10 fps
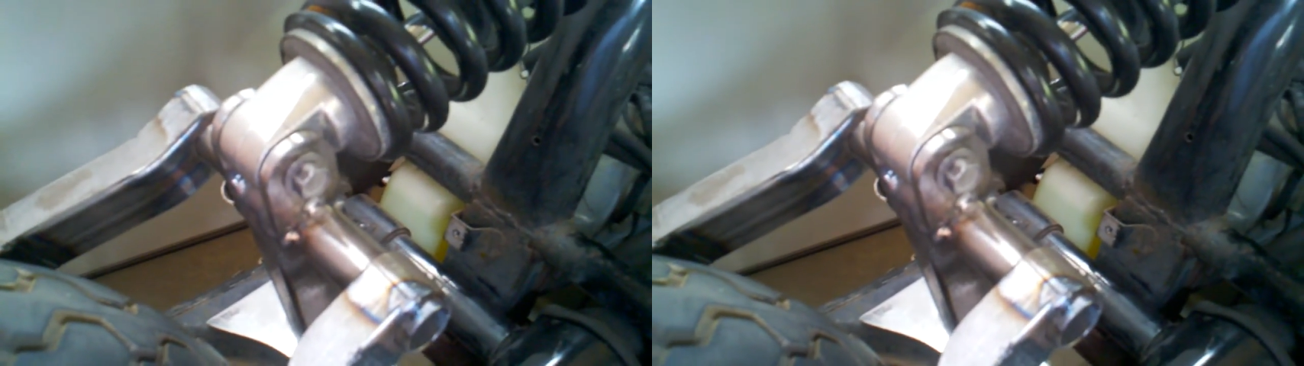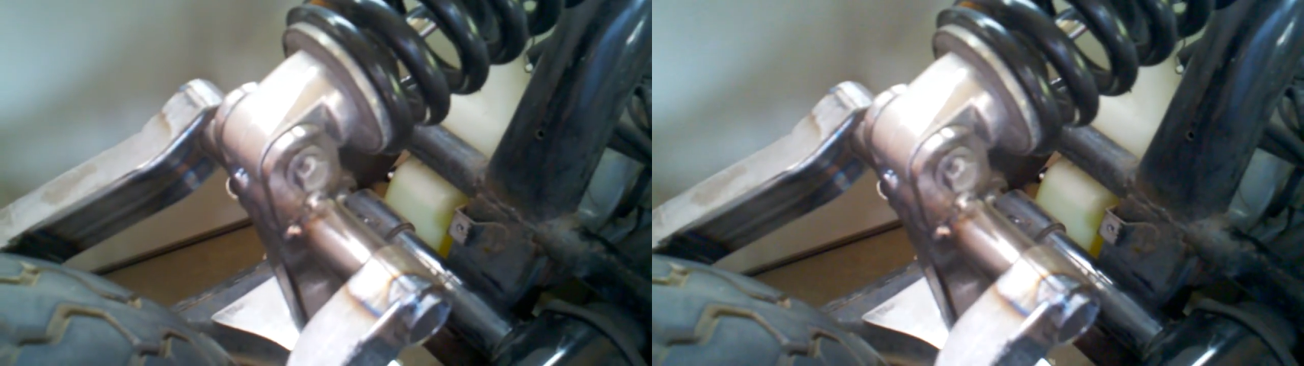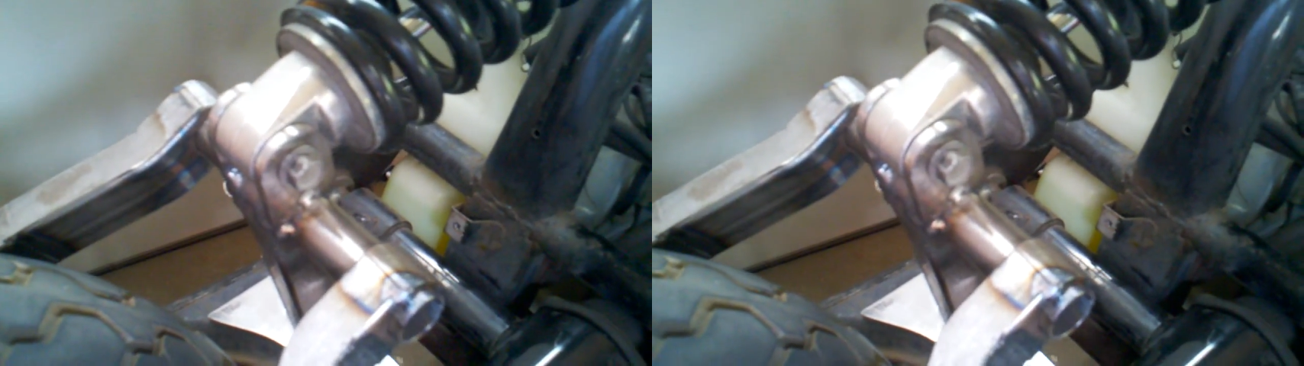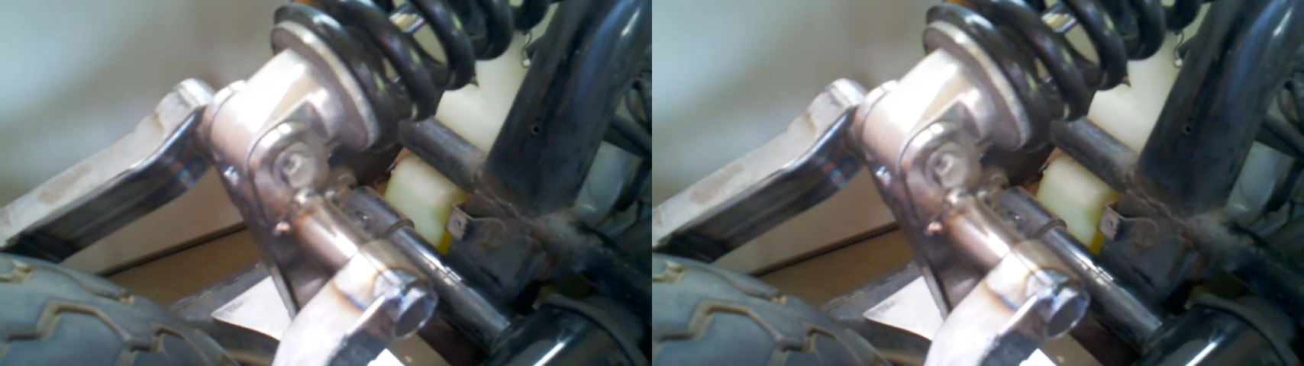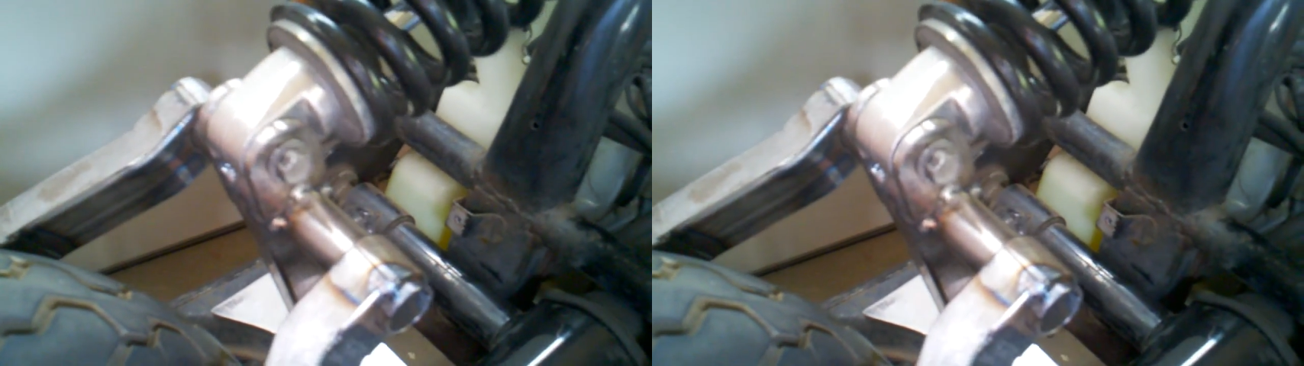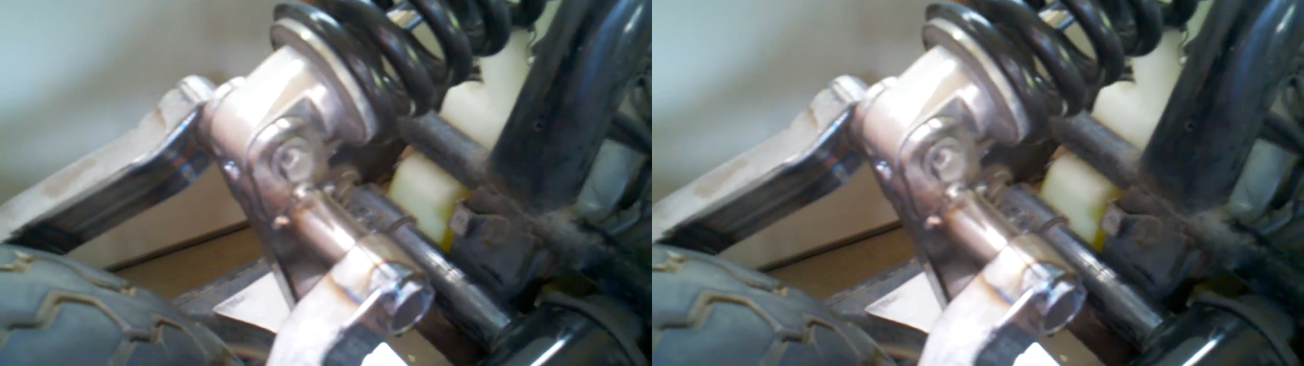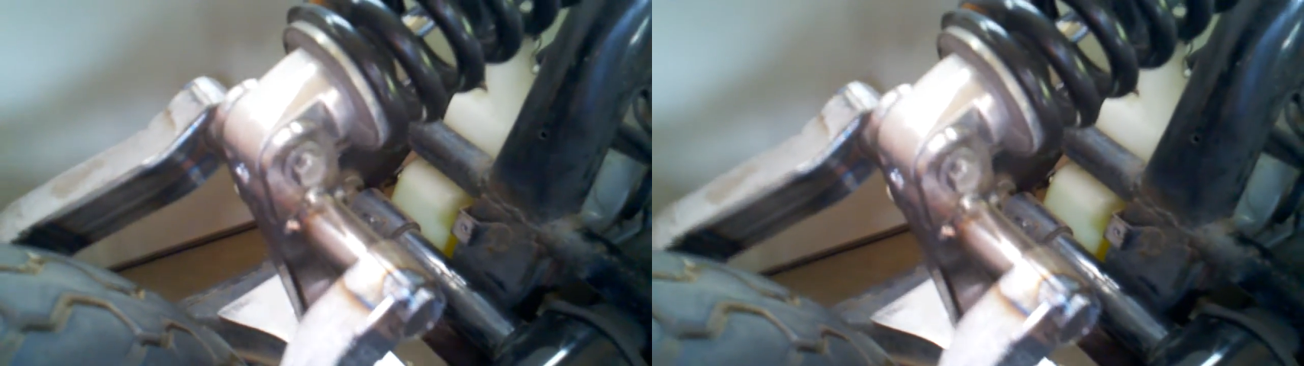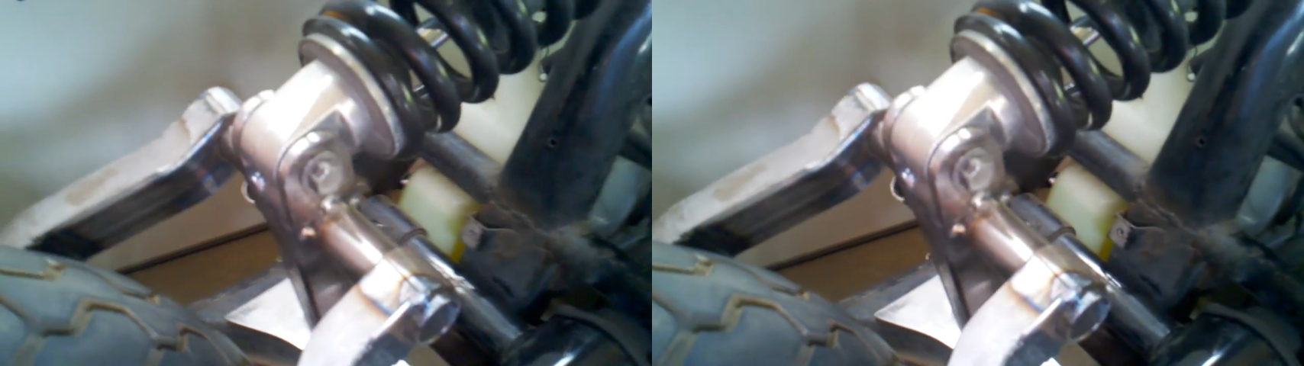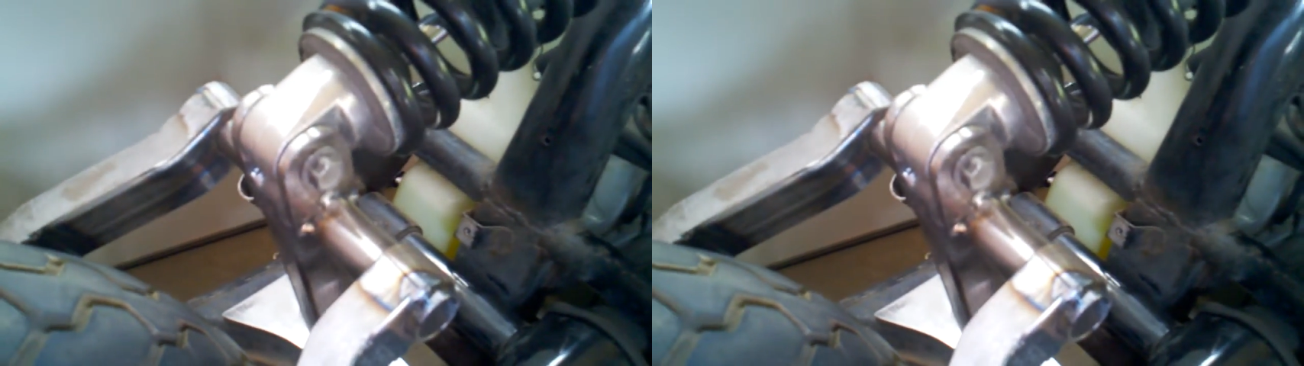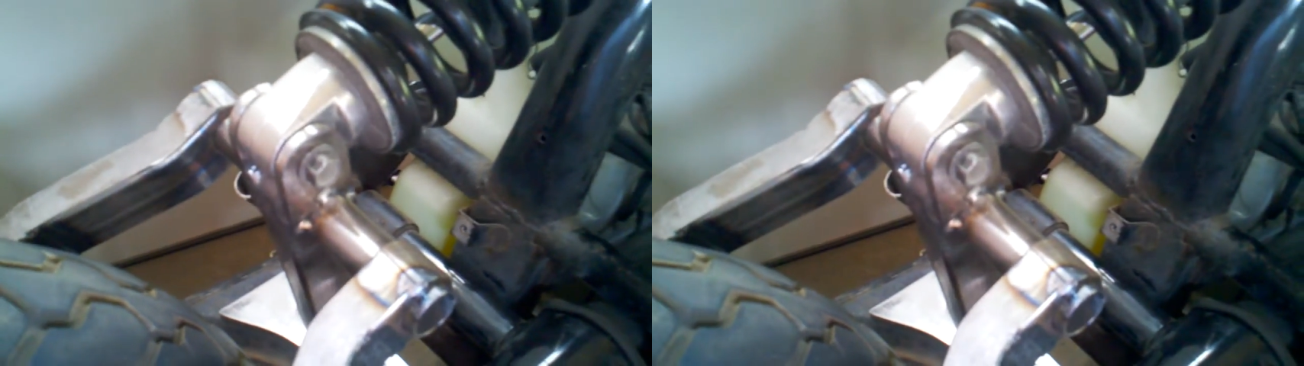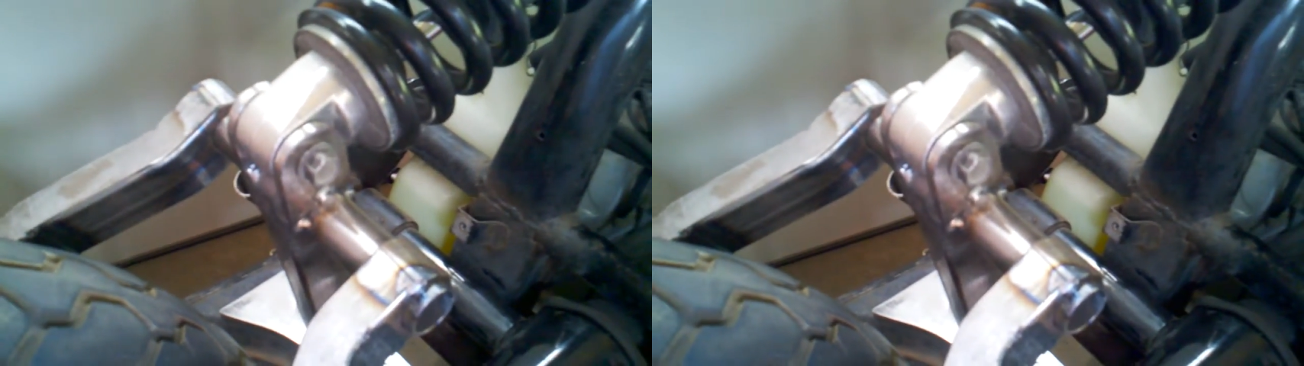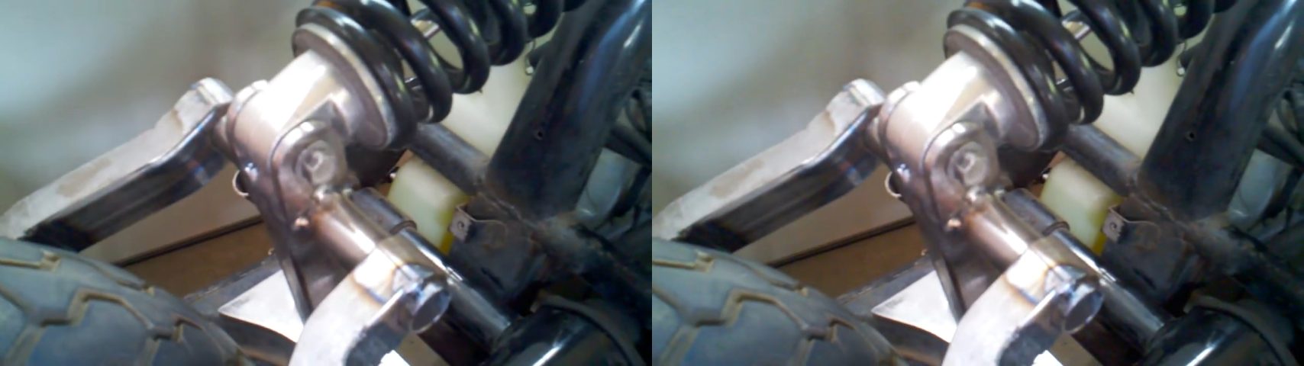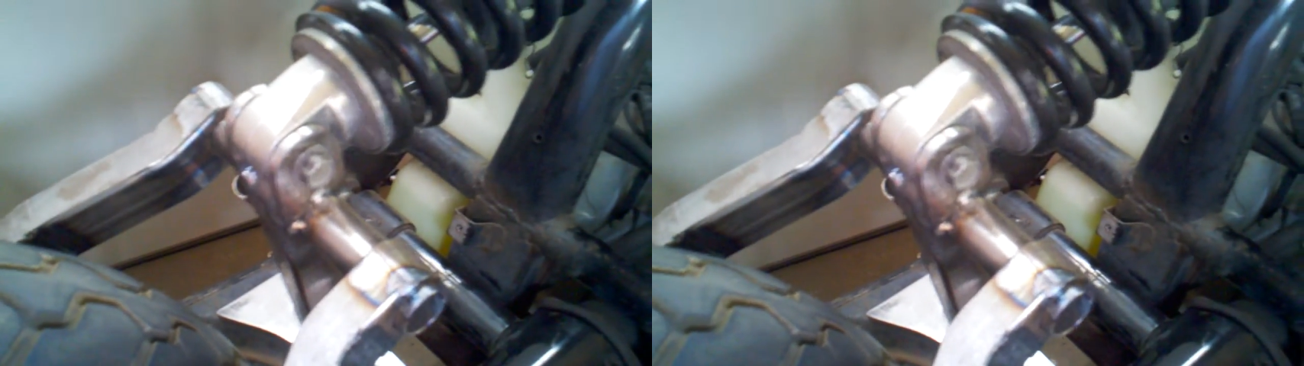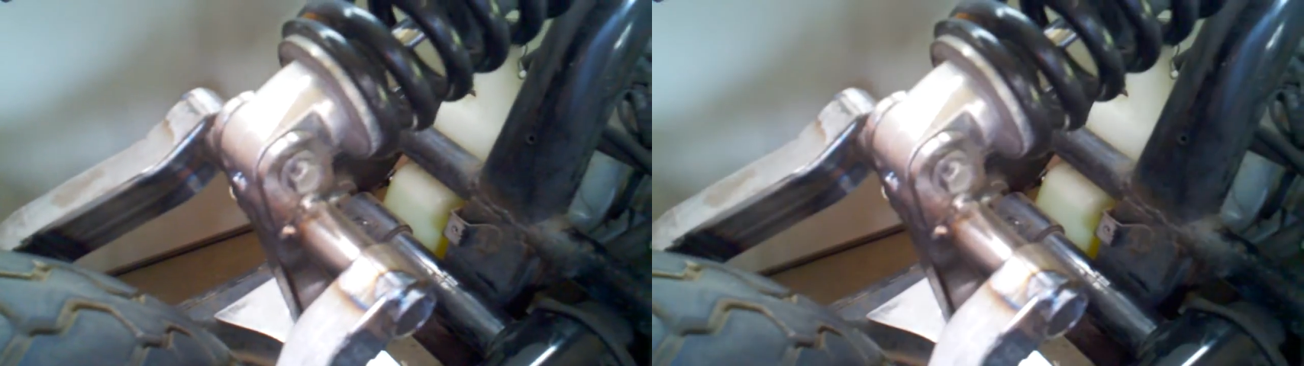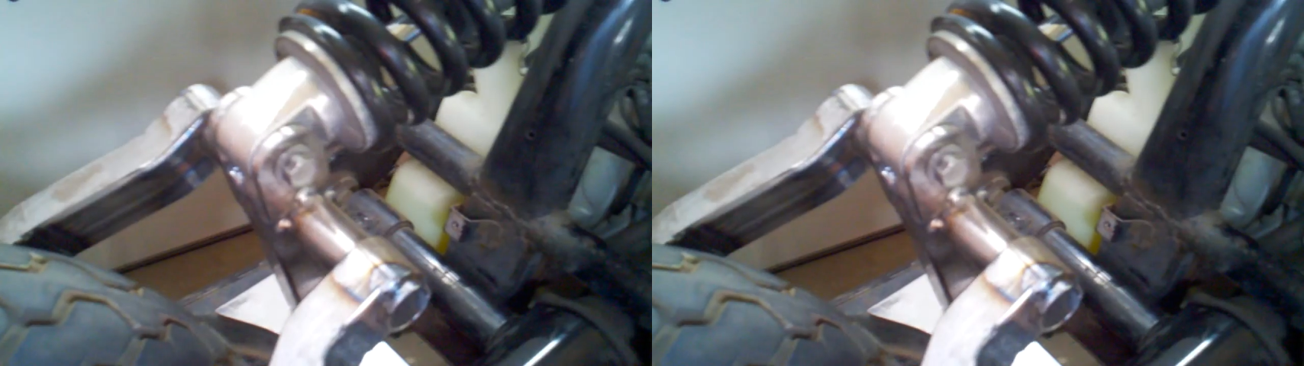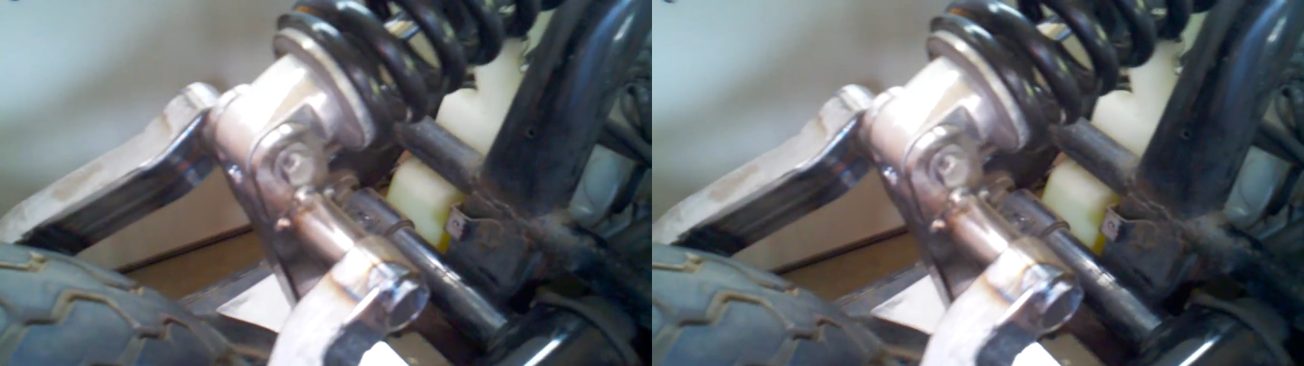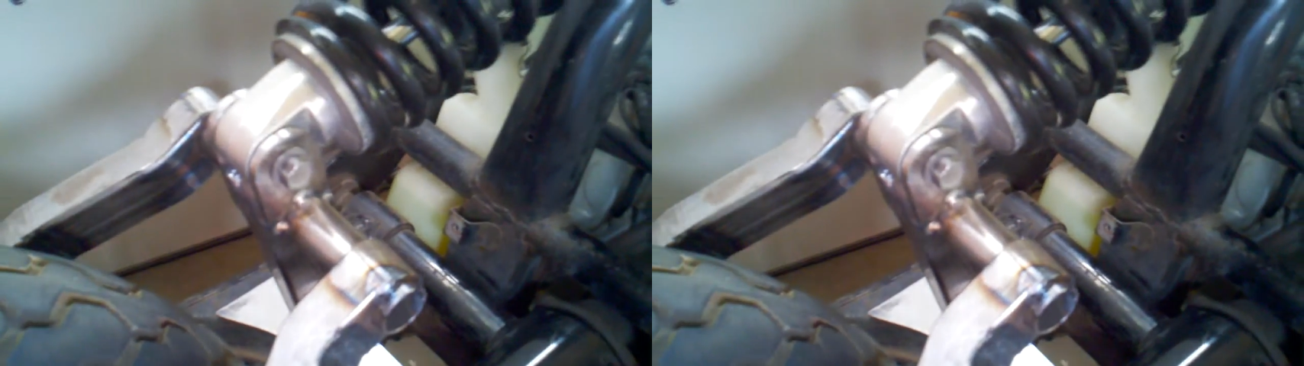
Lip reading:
No face is visible, so there are no lips to read.